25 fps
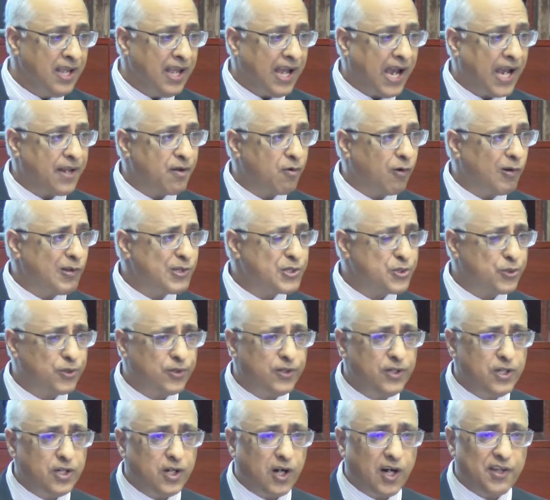And
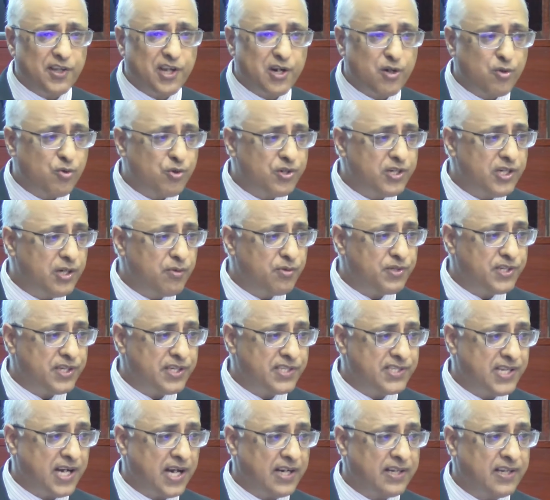also other good news
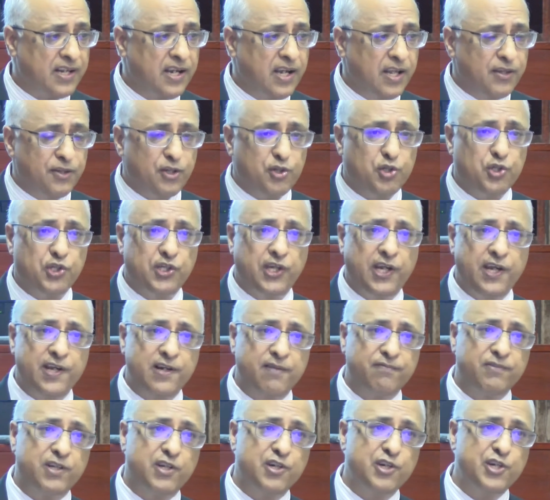is that the share
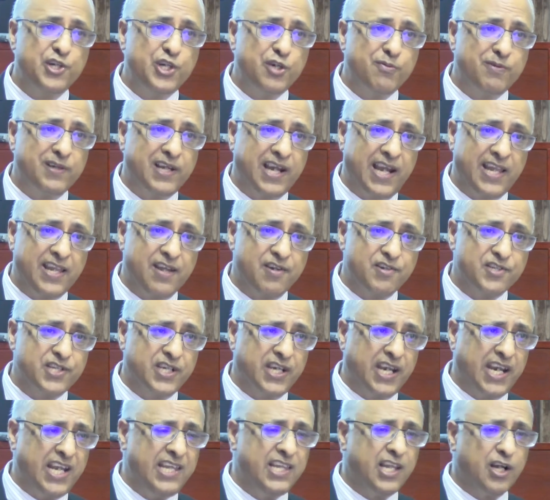of the renewable
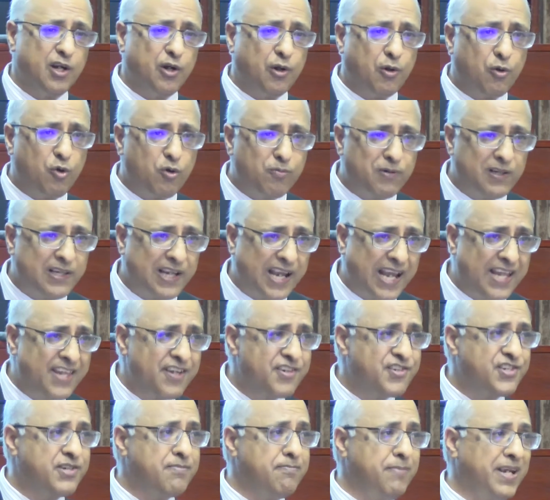energy in the global
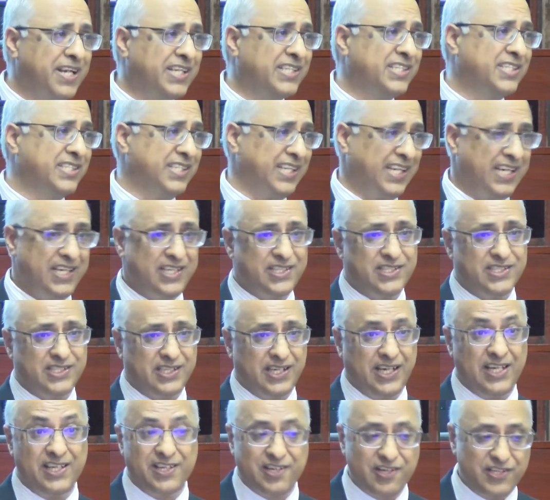energy mix is
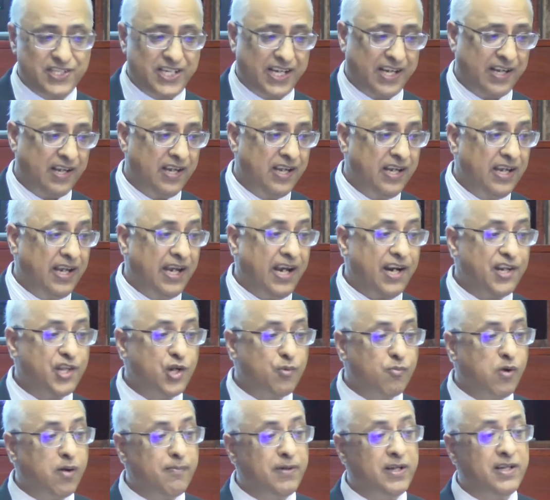increasing. At the
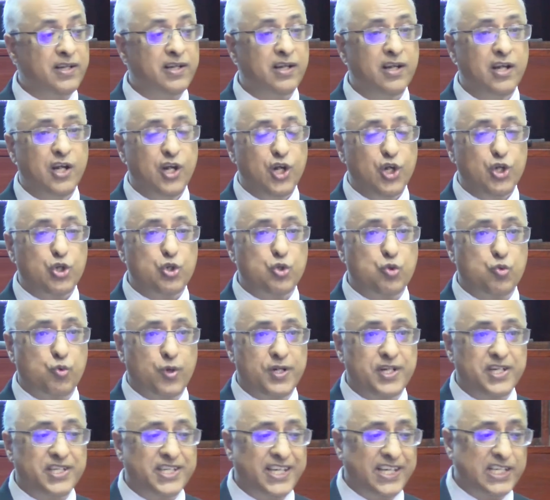moment,
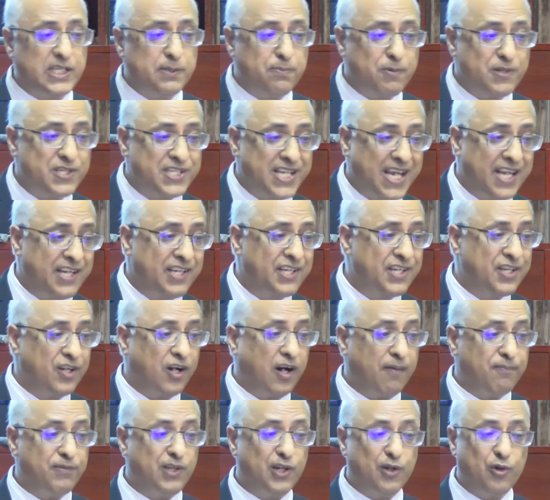26%
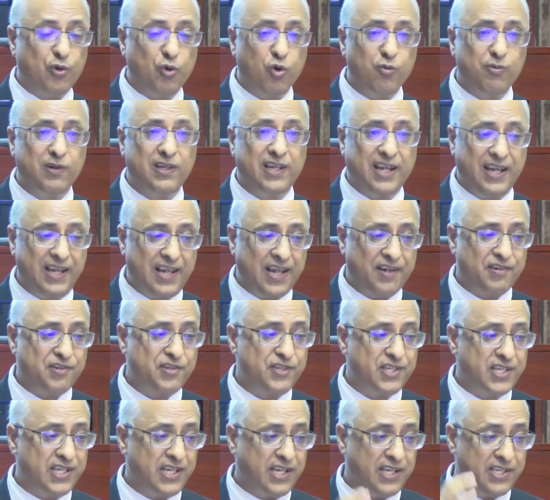of the global
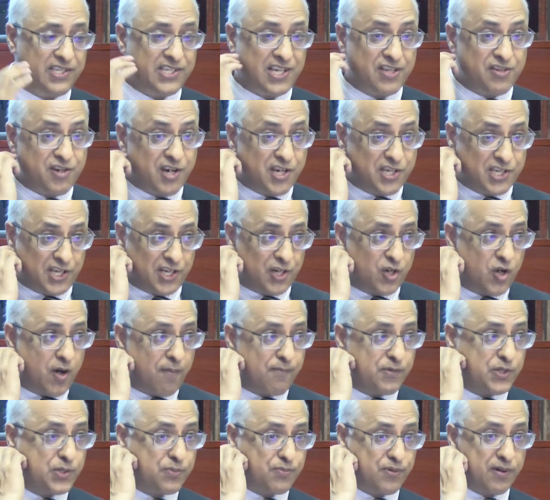electricity generation
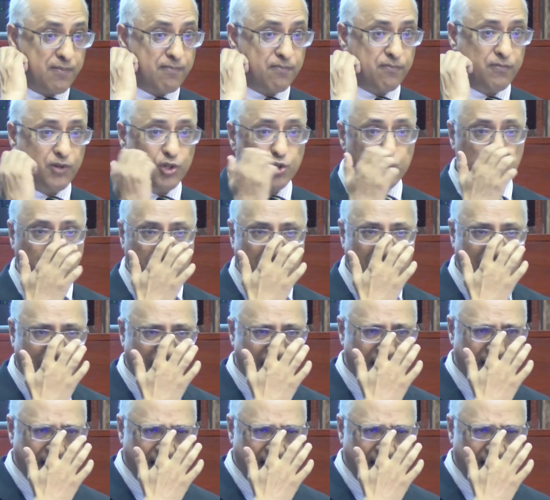comes from solar.